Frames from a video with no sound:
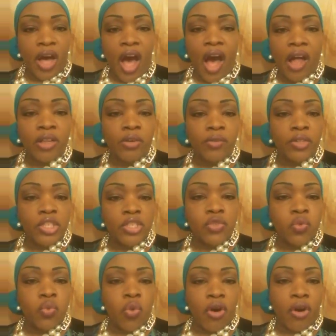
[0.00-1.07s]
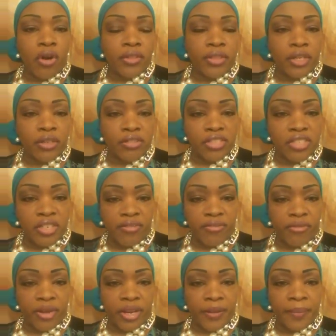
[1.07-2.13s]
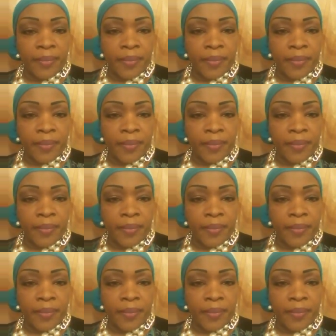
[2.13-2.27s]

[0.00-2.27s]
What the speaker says: all over this world that are suffering,